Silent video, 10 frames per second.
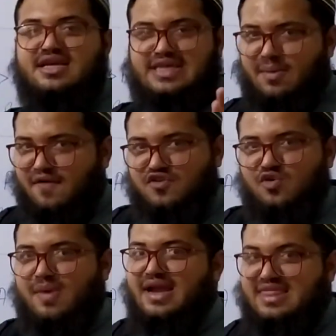Some of
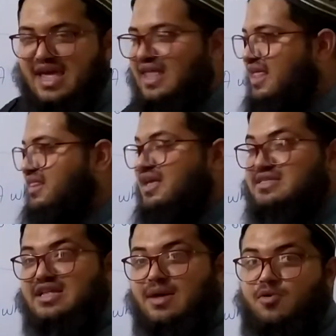you might think that
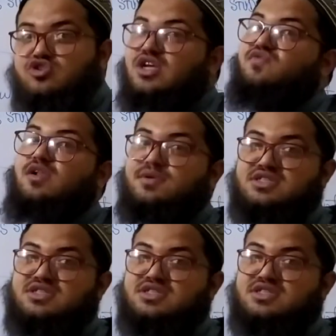these are the books that we'll